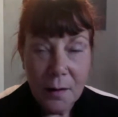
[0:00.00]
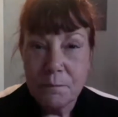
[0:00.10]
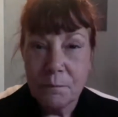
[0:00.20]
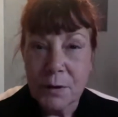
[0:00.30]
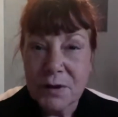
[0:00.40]

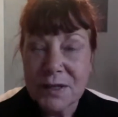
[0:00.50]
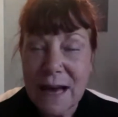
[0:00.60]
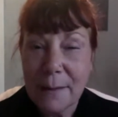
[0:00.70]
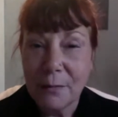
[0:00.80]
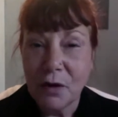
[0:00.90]

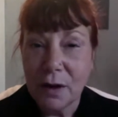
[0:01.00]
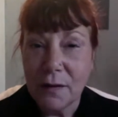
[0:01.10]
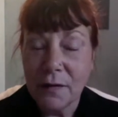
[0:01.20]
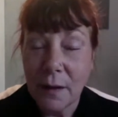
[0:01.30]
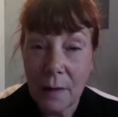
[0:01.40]

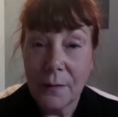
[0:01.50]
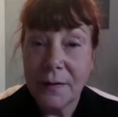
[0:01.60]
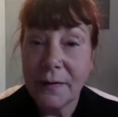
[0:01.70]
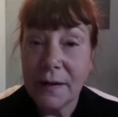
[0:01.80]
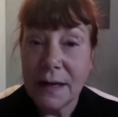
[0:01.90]
perceptions of a
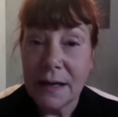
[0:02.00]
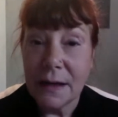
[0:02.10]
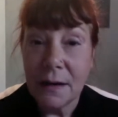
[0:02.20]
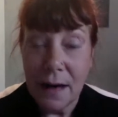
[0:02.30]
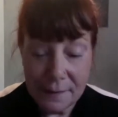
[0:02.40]

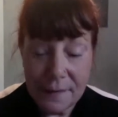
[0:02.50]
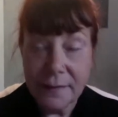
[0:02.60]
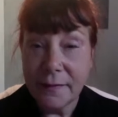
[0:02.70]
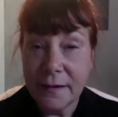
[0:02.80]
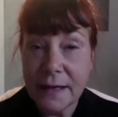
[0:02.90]
scene, and the
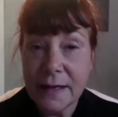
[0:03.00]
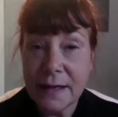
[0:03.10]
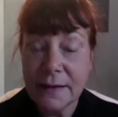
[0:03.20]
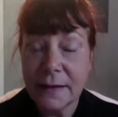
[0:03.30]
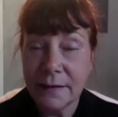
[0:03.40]
scene
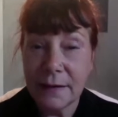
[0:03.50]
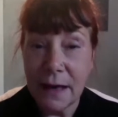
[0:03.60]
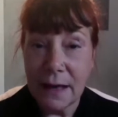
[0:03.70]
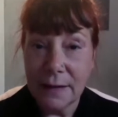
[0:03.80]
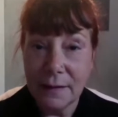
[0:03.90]
in this
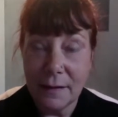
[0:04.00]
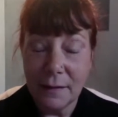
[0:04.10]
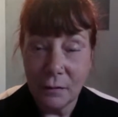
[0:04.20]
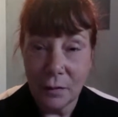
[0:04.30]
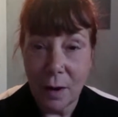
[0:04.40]
case
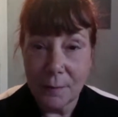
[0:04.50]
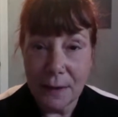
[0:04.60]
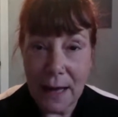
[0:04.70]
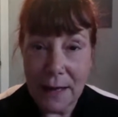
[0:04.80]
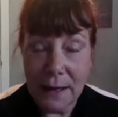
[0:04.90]
is Trump
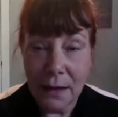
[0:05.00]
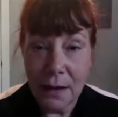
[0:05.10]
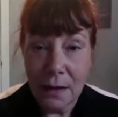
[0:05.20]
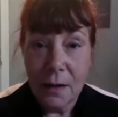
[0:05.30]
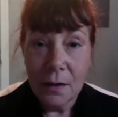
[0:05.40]
getting
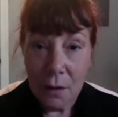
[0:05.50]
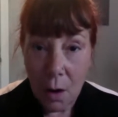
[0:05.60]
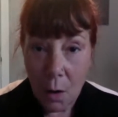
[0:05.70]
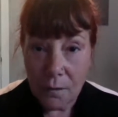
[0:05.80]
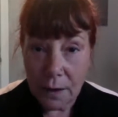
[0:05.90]

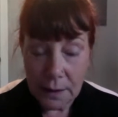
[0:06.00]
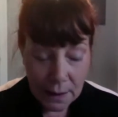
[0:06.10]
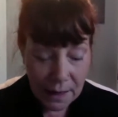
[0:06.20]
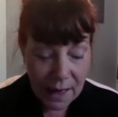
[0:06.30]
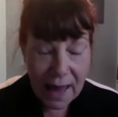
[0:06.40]
COVID,
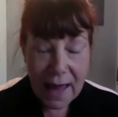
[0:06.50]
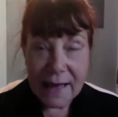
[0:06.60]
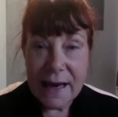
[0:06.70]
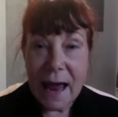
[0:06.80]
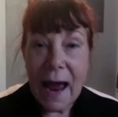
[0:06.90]

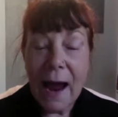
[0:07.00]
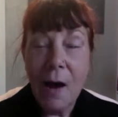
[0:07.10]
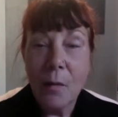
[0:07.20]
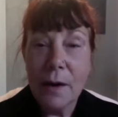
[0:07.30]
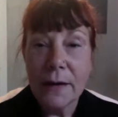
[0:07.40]
and
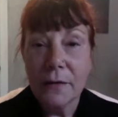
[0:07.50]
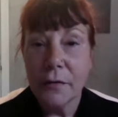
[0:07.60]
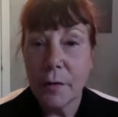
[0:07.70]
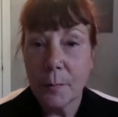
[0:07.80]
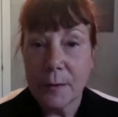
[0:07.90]
how we
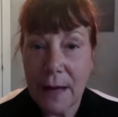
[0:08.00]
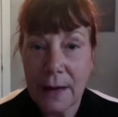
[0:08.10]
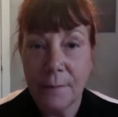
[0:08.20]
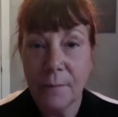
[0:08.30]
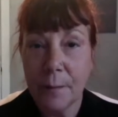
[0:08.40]
interpret that
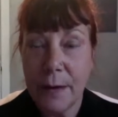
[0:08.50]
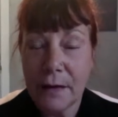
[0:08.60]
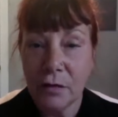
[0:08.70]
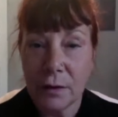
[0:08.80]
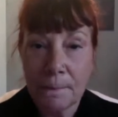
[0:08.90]

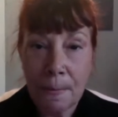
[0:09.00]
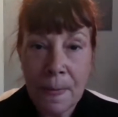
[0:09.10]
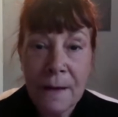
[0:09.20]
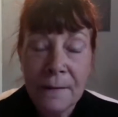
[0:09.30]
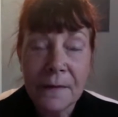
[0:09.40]
information.
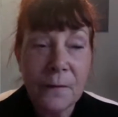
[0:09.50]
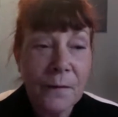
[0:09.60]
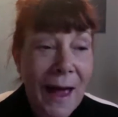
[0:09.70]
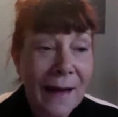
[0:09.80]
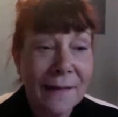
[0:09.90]
The
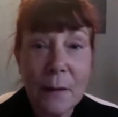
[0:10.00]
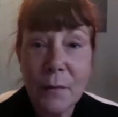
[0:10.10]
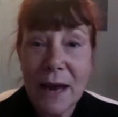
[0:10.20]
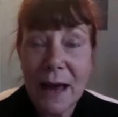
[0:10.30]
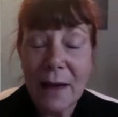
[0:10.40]
fact that
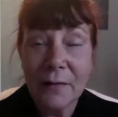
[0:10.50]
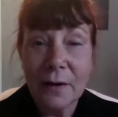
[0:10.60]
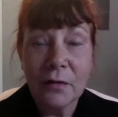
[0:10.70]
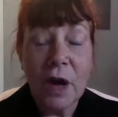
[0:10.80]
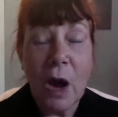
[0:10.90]
we have
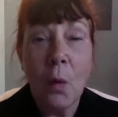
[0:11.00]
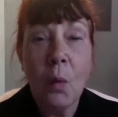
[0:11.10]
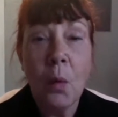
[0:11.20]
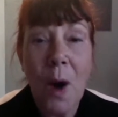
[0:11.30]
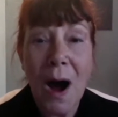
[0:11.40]
such a
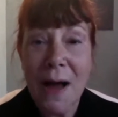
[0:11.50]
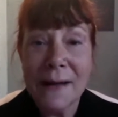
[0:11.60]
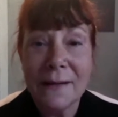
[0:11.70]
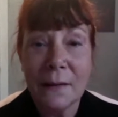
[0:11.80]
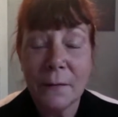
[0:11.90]

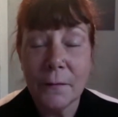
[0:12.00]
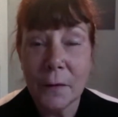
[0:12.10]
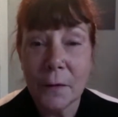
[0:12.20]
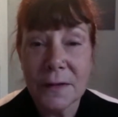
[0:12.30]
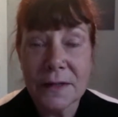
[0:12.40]
wide,
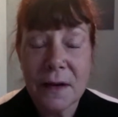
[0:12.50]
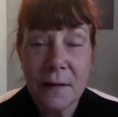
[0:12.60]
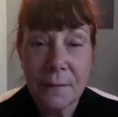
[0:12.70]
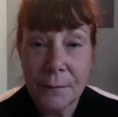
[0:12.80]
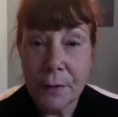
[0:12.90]
diverse
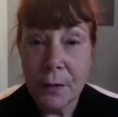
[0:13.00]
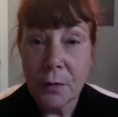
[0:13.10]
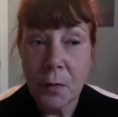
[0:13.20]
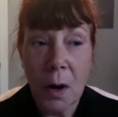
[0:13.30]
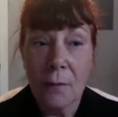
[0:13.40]

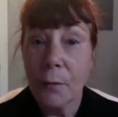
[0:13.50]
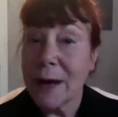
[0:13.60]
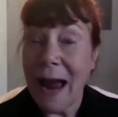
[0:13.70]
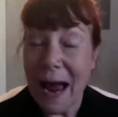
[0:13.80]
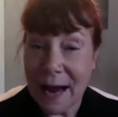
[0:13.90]
view of
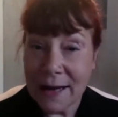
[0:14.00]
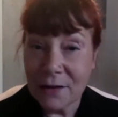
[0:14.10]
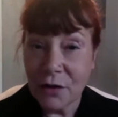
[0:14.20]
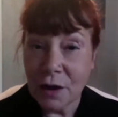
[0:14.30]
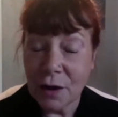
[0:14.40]

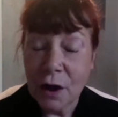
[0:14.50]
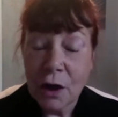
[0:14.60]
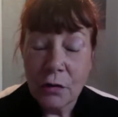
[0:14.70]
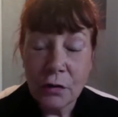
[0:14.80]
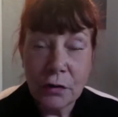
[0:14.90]
reaction
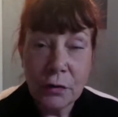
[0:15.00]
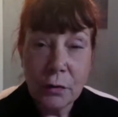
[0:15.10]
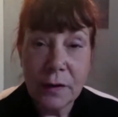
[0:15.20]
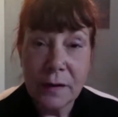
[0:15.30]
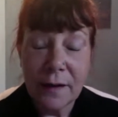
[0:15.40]

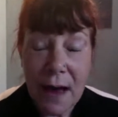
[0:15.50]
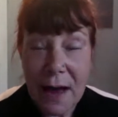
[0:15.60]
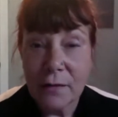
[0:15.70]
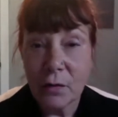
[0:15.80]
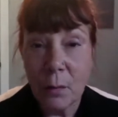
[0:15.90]
to this
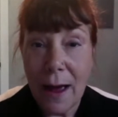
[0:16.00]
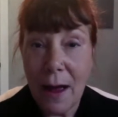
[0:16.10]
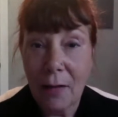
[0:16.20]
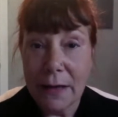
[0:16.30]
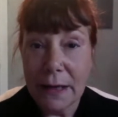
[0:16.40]

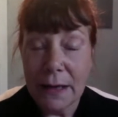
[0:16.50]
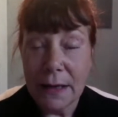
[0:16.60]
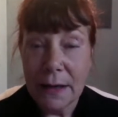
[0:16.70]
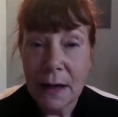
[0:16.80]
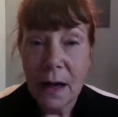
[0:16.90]

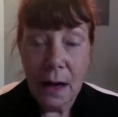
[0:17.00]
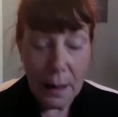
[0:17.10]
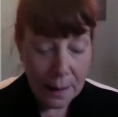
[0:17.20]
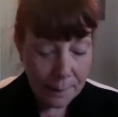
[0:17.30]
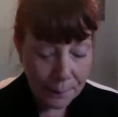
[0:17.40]
actuality
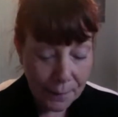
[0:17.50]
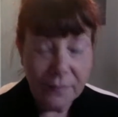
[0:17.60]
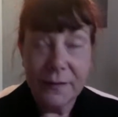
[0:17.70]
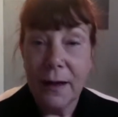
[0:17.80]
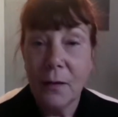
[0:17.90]

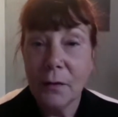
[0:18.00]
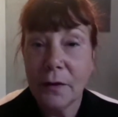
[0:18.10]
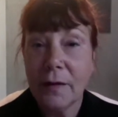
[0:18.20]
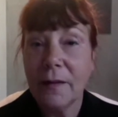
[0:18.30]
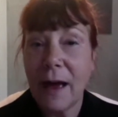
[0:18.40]
tells
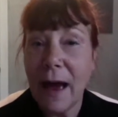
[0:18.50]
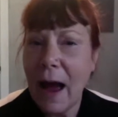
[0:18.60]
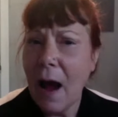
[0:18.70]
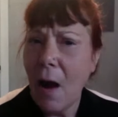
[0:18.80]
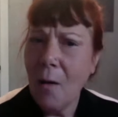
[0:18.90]
us
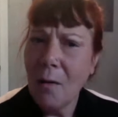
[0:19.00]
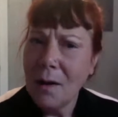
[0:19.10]
how